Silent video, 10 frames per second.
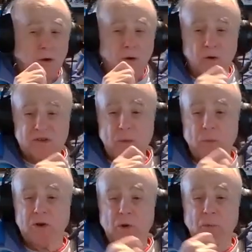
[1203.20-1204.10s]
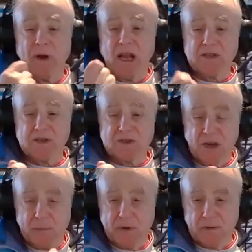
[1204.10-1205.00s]
you say when you're in
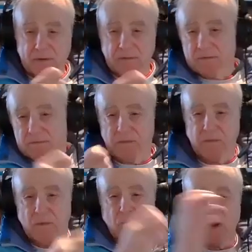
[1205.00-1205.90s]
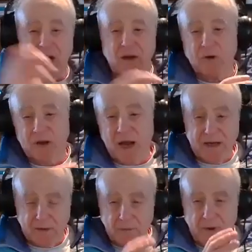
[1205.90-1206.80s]
relationship and whatever
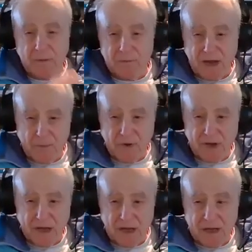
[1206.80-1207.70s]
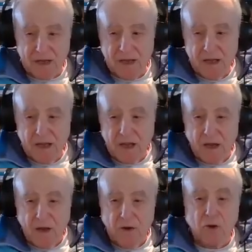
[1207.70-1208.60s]
kind it, it may be,
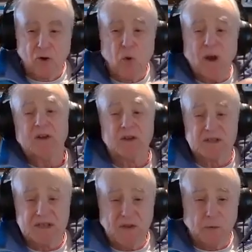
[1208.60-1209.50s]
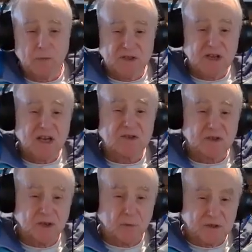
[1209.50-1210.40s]
you're quick to see the
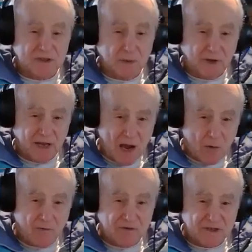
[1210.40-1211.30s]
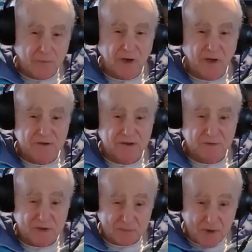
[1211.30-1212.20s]
rejection in what somebody, however somebody else is
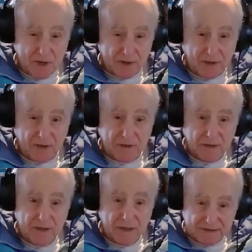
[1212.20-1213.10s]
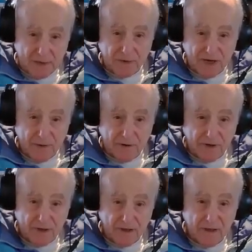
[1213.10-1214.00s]
responding. Is that what I'm hearing?